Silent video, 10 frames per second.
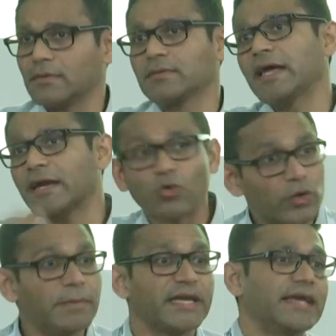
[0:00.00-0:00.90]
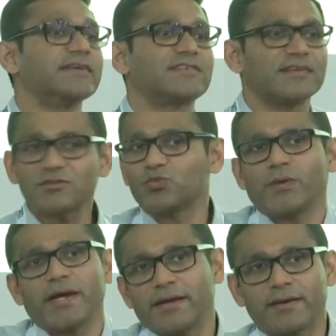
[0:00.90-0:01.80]
there could be cases
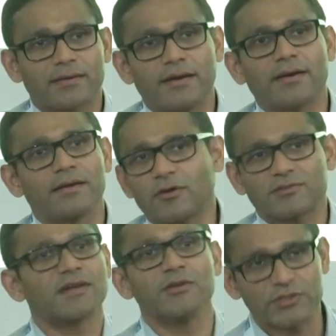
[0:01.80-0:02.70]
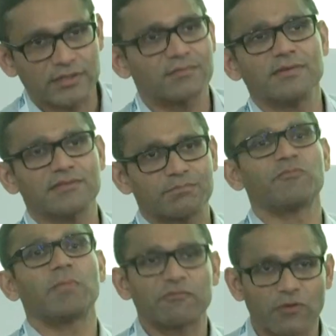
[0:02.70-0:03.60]
where your solution
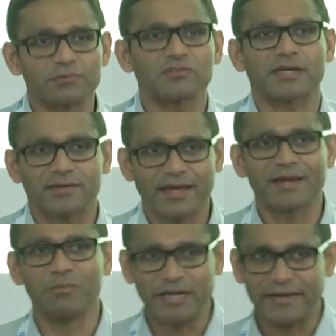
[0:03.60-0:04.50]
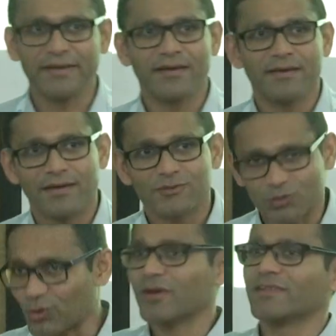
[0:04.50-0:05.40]
performs terribly.
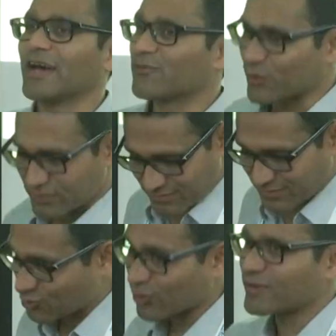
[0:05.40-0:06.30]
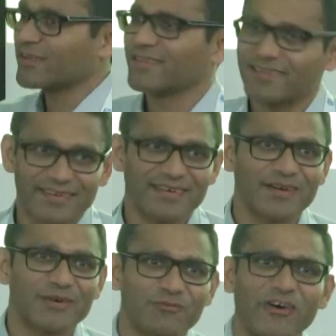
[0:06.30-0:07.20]
So that was,
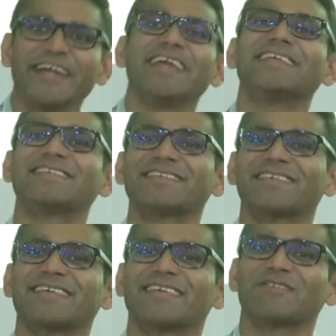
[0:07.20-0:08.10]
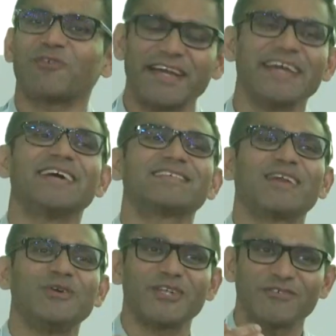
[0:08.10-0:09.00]
finding a
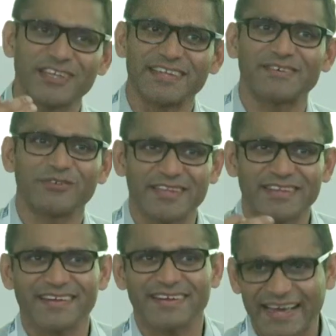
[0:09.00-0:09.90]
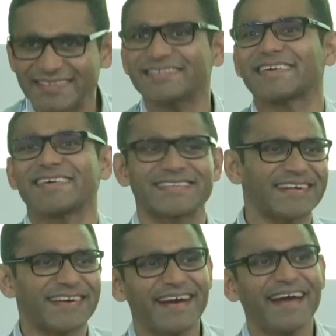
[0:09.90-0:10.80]
solution with a nice
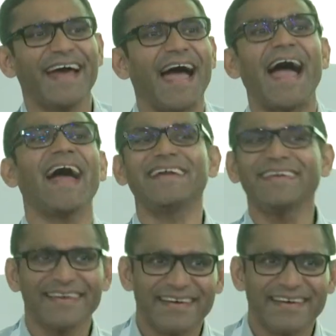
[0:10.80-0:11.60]
structure and